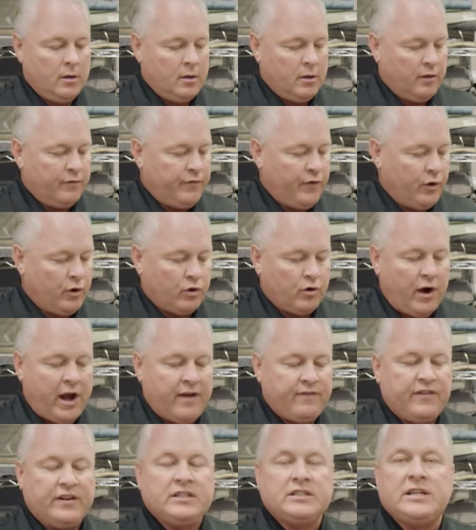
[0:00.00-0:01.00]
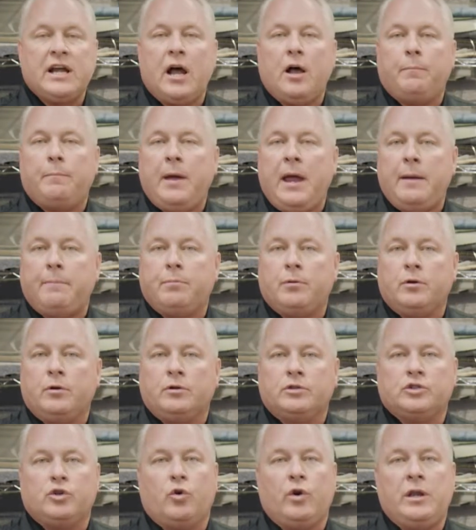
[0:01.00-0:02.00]
The photographic style paper
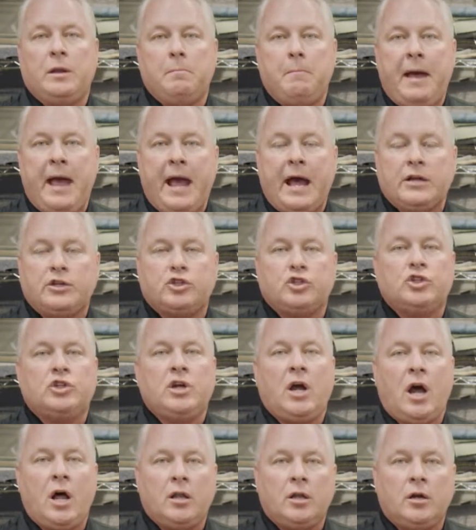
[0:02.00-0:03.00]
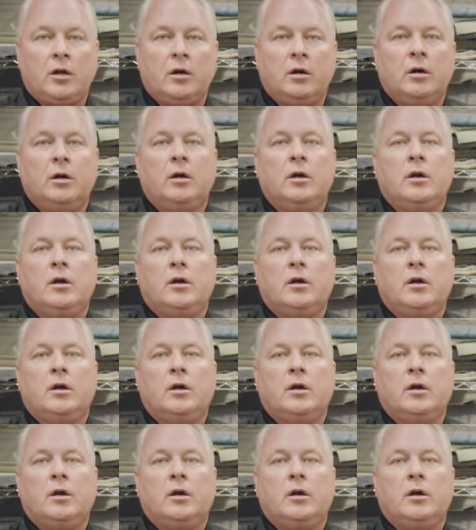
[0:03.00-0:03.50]
is going to match color,